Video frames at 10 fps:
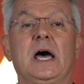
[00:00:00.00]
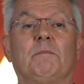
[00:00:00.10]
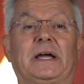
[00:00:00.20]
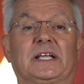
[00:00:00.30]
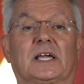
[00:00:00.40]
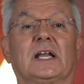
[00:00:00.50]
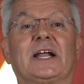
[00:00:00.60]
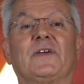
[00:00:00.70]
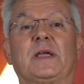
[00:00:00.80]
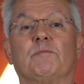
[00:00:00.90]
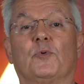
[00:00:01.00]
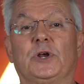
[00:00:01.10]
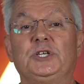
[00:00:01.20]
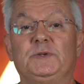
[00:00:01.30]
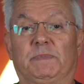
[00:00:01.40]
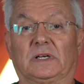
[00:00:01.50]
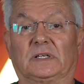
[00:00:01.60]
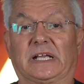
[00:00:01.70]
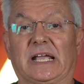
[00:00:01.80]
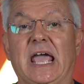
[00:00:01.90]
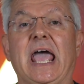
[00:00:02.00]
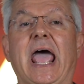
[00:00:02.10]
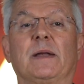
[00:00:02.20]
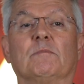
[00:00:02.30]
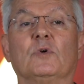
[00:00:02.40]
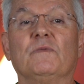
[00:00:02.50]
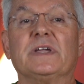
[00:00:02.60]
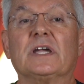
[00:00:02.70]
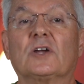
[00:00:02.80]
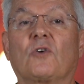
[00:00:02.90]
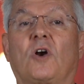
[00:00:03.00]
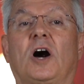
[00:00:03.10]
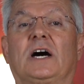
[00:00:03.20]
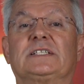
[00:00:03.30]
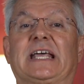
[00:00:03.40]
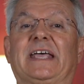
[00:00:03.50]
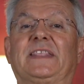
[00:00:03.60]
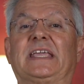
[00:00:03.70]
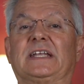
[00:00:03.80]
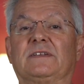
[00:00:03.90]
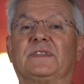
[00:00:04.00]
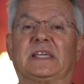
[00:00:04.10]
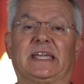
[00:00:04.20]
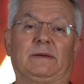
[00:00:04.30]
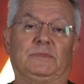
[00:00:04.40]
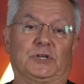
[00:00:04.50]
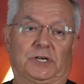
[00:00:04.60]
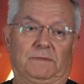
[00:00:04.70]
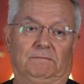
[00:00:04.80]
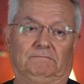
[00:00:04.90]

by declaring bridge building and moving across at the end of the game turn.